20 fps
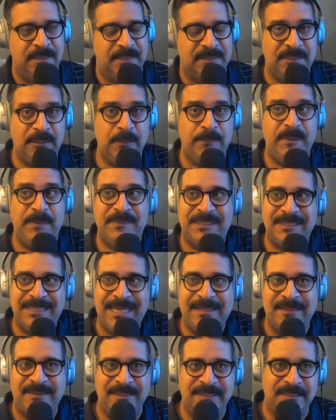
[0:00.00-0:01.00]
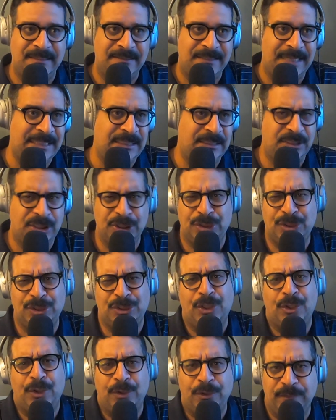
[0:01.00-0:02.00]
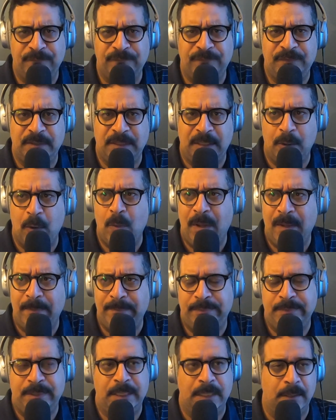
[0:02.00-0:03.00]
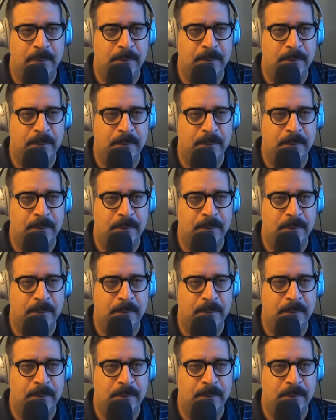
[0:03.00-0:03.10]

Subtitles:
There's still people today that think that they deserve to go up,